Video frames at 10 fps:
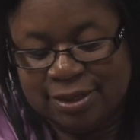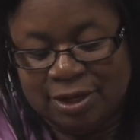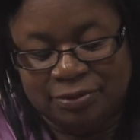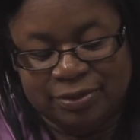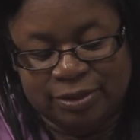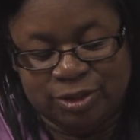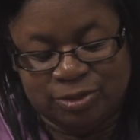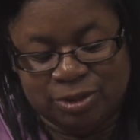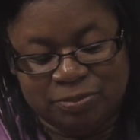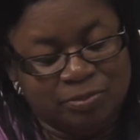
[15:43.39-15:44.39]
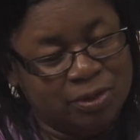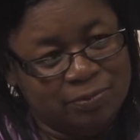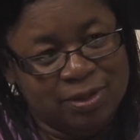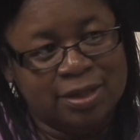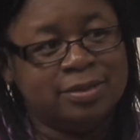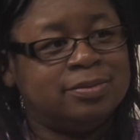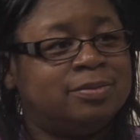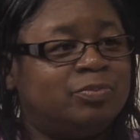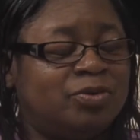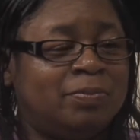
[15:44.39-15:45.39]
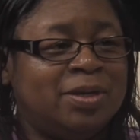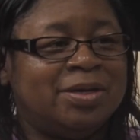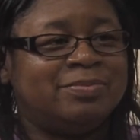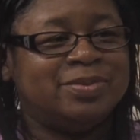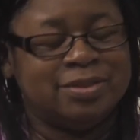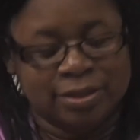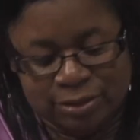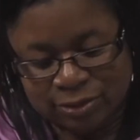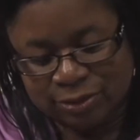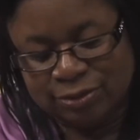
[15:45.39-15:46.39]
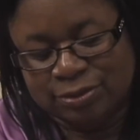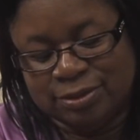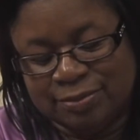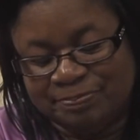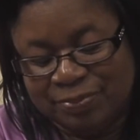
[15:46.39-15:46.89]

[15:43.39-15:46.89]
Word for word: health insurance premiums, premiums, dentals,